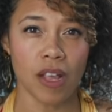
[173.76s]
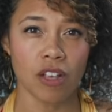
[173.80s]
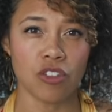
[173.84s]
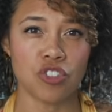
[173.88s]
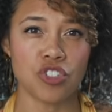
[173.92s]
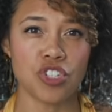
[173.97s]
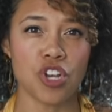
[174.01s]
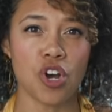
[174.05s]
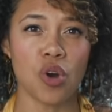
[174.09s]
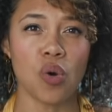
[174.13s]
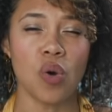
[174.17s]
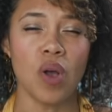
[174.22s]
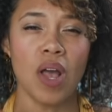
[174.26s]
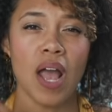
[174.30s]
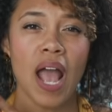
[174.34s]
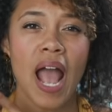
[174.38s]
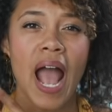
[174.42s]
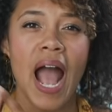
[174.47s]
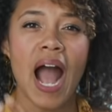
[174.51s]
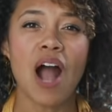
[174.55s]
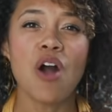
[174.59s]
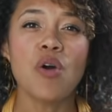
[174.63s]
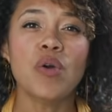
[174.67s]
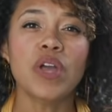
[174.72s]
So
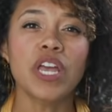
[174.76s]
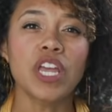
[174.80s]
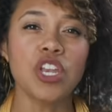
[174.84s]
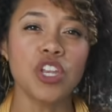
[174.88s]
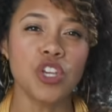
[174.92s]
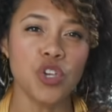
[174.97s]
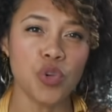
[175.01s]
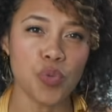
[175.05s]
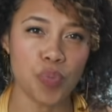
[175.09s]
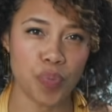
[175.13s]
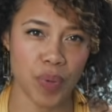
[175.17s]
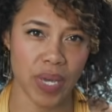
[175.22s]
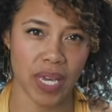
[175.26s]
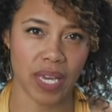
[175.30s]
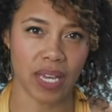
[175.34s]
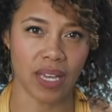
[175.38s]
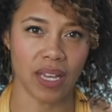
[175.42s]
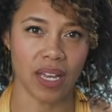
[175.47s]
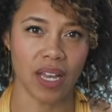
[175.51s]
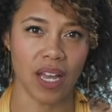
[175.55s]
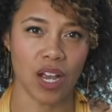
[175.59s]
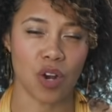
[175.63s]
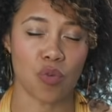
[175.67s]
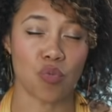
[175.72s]
how can you
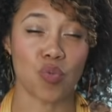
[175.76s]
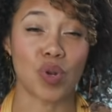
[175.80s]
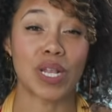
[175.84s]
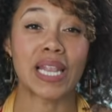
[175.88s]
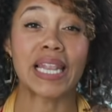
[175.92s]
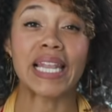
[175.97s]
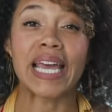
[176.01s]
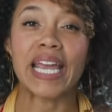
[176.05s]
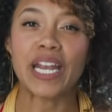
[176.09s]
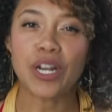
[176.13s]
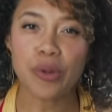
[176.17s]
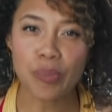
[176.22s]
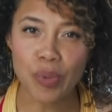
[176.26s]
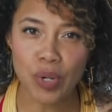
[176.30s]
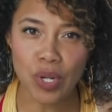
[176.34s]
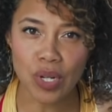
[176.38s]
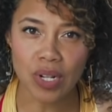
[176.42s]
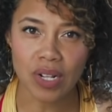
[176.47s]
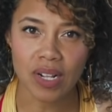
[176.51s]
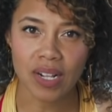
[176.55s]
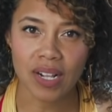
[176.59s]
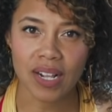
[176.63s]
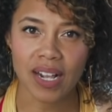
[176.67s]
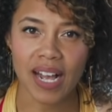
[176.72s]
be
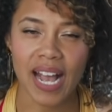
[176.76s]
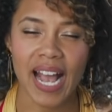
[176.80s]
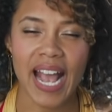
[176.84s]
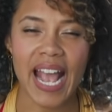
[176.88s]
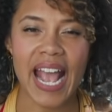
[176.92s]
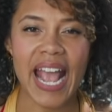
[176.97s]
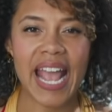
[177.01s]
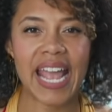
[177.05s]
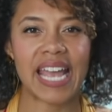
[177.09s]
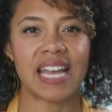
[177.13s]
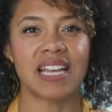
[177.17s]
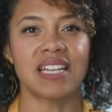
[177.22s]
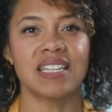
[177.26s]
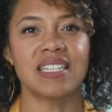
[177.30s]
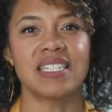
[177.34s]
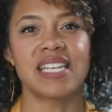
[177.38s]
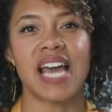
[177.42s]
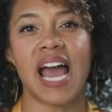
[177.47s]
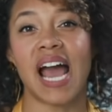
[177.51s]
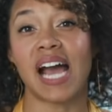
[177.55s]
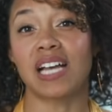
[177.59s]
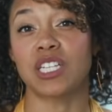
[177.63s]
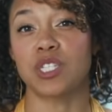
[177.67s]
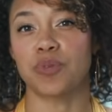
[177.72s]
relatable and
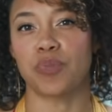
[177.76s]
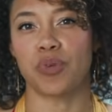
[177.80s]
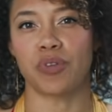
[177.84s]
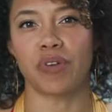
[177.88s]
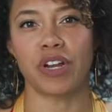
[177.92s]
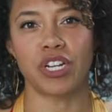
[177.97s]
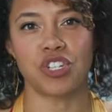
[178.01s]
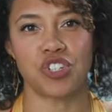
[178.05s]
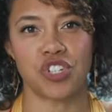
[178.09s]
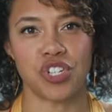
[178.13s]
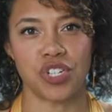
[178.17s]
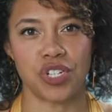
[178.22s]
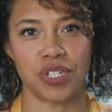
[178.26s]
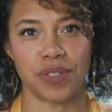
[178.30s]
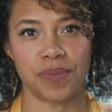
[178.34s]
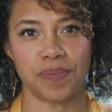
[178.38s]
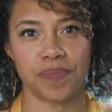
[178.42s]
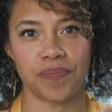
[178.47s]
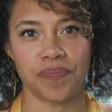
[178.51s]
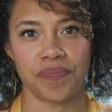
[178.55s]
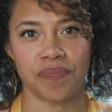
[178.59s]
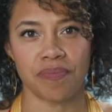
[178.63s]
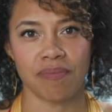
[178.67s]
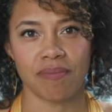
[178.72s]
aspirational?
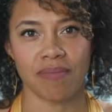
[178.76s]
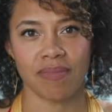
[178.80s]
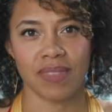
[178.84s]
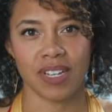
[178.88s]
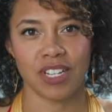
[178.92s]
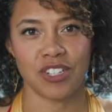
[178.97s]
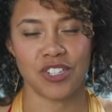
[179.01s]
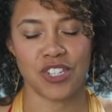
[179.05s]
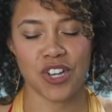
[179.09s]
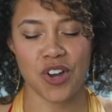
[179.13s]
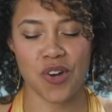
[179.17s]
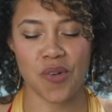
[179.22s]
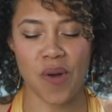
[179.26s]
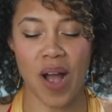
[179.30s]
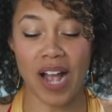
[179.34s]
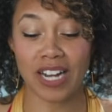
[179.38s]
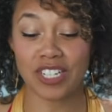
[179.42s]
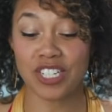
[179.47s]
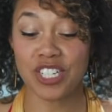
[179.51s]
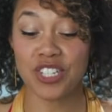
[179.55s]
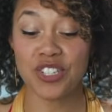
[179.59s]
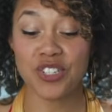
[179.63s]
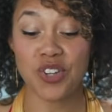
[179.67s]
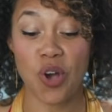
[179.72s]
So
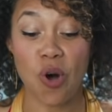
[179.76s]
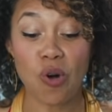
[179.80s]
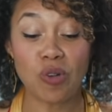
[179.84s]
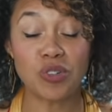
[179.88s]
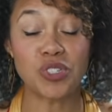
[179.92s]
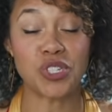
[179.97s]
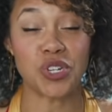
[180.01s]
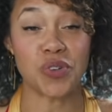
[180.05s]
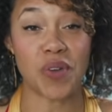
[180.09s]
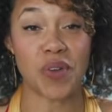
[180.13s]
I just told